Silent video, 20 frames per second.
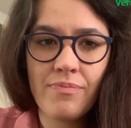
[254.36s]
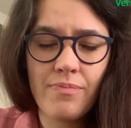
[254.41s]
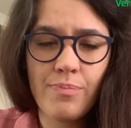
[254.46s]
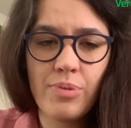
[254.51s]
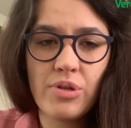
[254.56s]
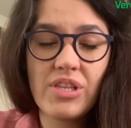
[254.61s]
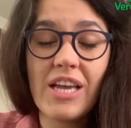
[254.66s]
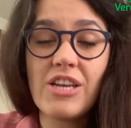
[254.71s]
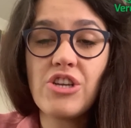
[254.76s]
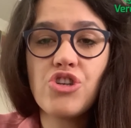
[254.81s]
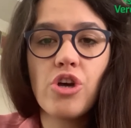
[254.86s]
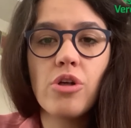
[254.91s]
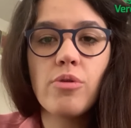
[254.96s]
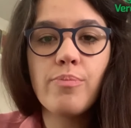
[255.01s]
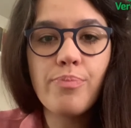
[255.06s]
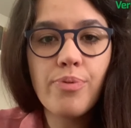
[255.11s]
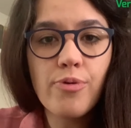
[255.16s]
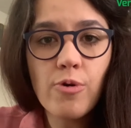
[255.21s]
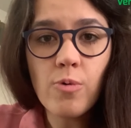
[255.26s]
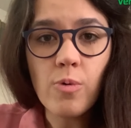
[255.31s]
potential
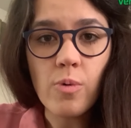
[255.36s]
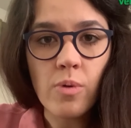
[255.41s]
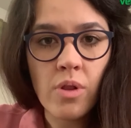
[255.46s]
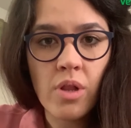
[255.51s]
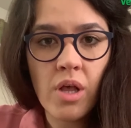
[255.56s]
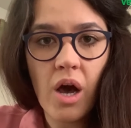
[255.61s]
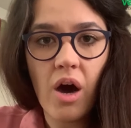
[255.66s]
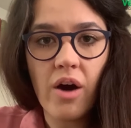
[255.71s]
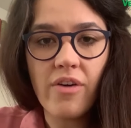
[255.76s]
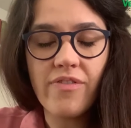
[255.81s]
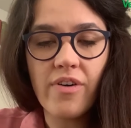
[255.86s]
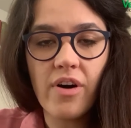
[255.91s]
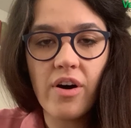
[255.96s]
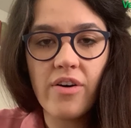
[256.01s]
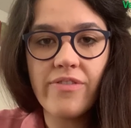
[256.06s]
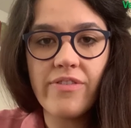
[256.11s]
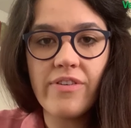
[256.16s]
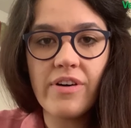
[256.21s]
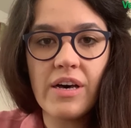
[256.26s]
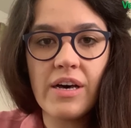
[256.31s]
pool
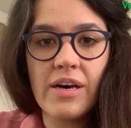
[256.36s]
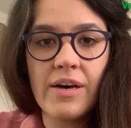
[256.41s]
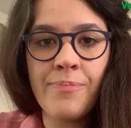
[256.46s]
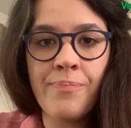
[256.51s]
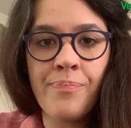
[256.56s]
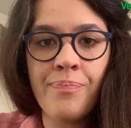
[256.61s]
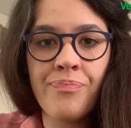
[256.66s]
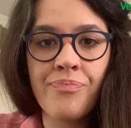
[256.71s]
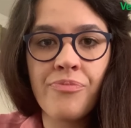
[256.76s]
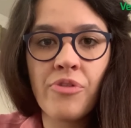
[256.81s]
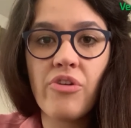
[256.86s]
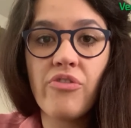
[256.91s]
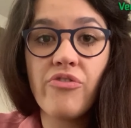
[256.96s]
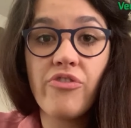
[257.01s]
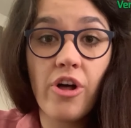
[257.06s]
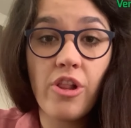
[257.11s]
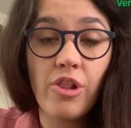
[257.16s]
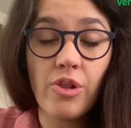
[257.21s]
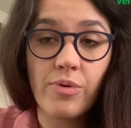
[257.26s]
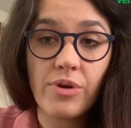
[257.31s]
of
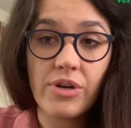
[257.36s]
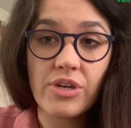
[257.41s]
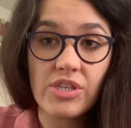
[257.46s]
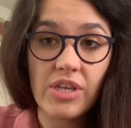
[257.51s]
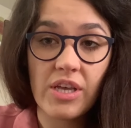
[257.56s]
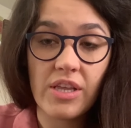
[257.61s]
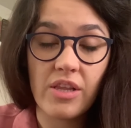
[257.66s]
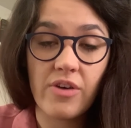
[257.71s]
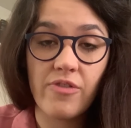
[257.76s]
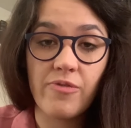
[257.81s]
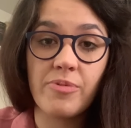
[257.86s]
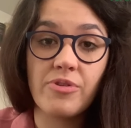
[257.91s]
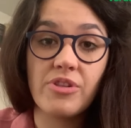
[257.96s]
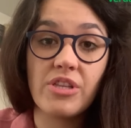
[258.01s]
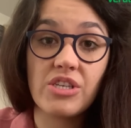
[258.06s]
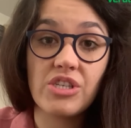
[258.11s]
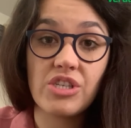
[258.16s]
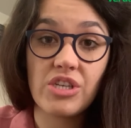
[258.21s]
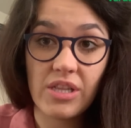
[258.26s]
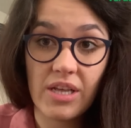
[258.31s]
followers and of
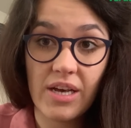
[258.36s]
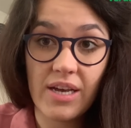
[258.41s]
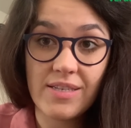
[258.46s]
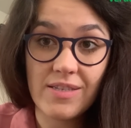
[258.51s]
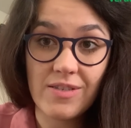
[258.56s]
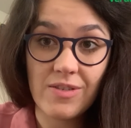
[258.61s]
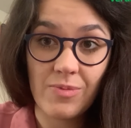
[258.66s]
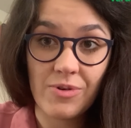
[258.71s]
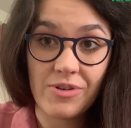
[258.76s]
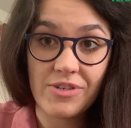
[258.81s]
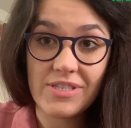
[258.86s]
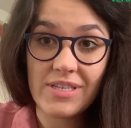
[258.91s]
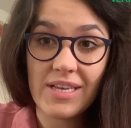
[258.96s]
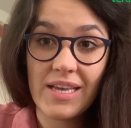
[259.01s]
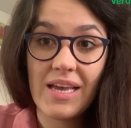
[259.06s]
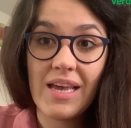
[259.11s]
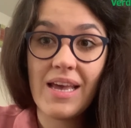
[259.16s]
potential customers.